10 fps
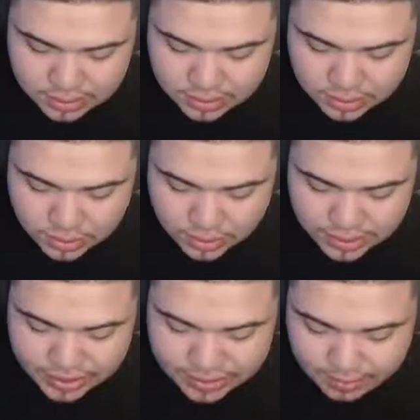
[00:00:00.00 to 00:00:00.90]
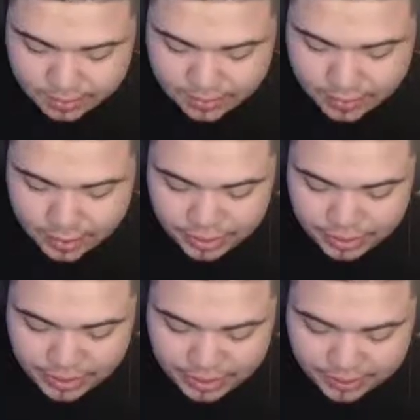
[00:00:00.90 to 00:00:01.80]
with
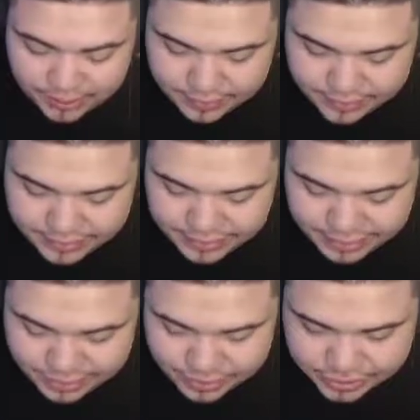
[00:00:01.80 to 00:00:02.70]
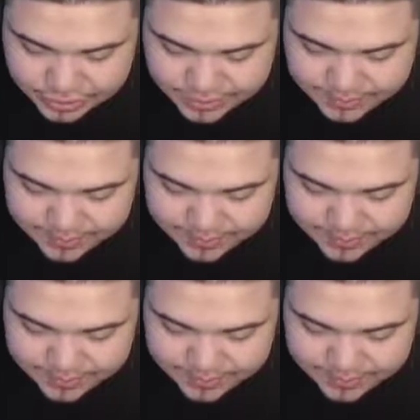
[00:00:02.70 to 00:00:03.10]
Bola on rotation.